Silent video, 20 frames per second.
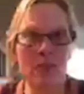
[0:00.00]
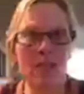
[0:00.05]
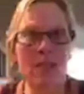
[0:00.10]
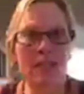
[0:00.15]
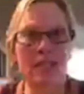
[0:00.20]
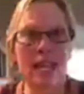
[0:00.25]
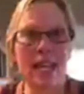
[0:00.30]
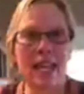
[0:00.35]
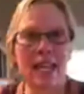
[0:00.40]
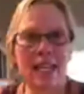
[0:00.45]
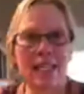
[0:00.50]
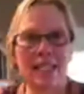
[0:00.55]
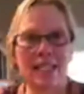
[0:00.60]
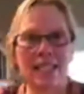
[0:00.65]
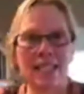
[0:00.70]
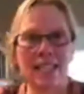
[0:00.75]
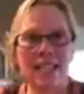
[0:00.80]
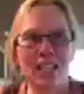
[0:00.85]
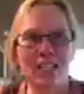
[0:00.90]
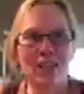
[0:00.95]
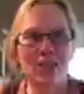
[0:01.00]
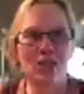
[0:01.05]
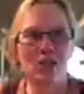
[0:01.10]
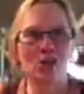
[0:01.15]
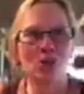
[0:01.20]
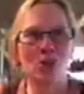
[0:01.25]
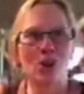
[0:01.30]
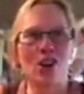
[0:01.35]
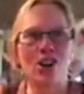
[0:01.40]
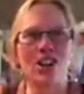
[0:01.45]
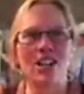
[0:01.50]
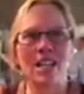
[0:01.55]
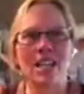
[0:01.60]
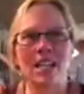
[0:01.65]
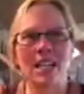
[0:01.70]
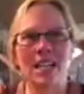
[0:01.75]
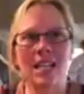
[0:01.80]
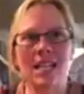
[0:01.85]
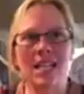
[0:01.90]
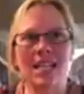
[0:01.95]
It's A Z U R
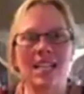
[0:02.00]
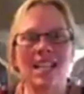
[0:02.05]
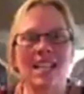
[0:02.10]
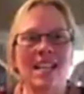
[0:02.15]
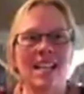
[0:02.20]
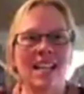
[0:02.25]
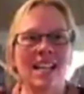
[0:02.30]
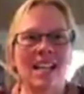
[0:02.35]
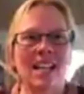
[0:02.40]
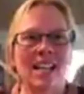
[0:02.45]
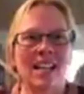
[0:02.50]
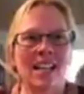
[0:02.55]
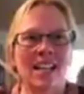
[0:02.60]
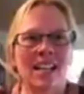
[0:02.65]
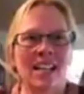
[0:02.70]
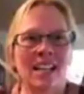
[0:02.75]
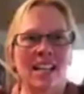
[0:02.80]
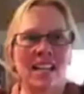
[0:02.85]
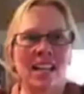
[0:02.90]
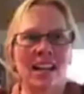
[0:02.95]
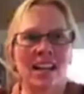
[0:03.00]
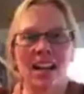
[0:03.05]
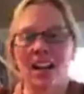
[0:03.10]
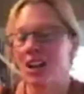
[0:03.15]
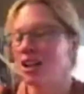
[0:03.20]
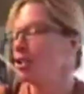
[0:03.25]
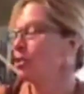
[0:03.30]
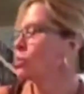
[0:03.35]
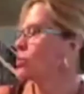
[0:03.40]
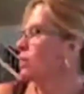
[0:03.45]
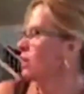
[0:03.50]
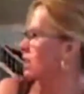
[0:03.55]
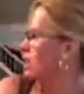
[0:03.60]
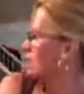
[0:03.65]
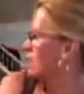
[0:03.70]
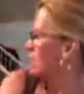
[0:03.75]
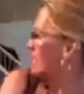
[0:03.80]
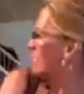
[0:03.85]
E. Are you...